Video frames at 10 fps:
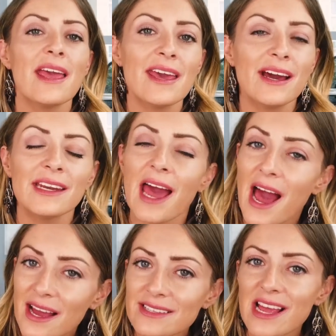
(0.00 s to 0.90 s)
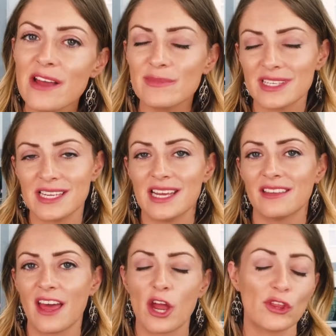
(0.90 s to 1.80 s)
and as I'm
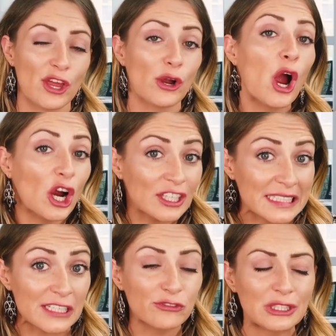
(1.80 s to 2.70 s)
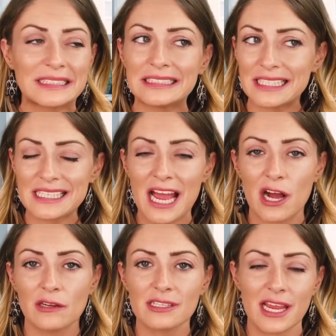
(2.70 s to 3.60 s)
seeing that there are different
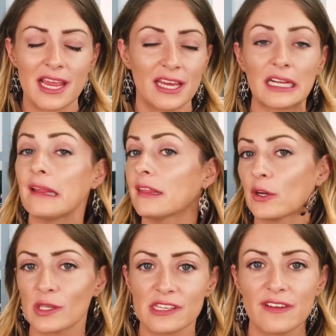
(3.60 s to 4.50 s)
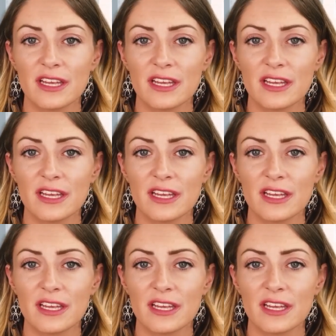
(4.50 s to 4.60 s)
discounts and clearance